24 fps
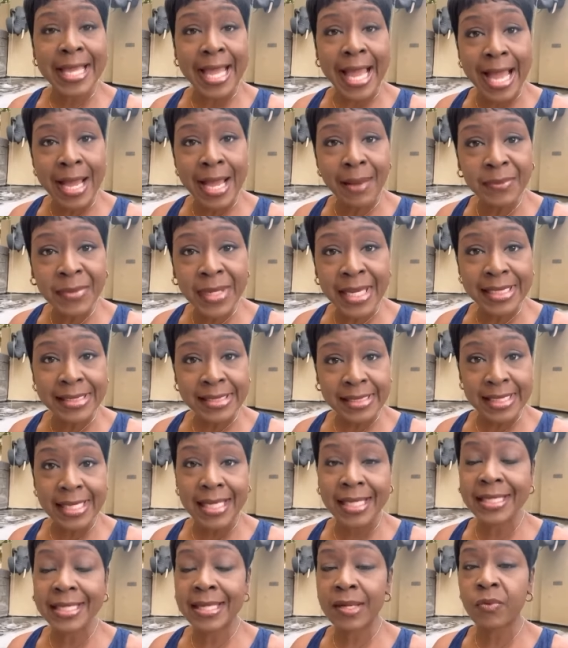I'm not
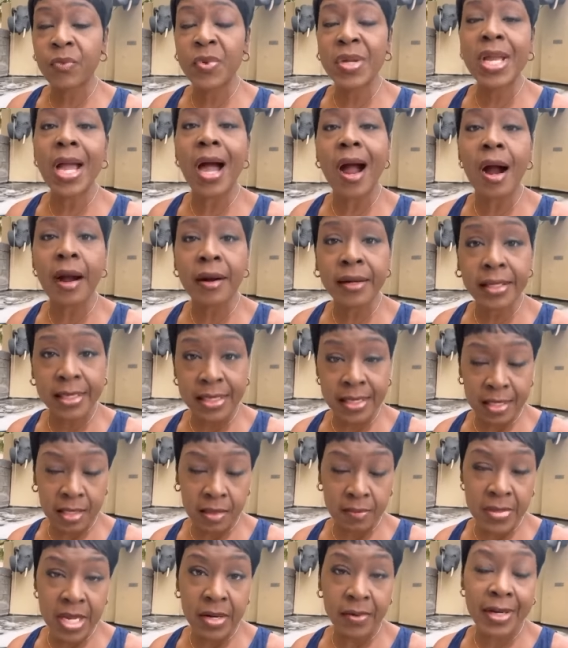saying that we are
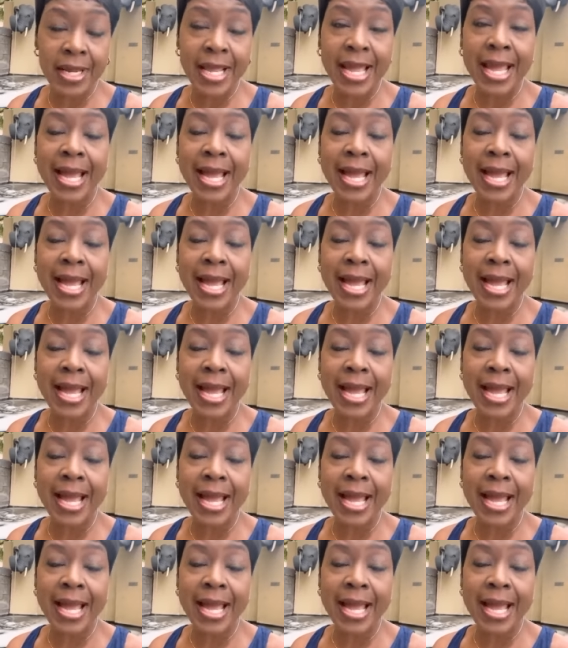getting married.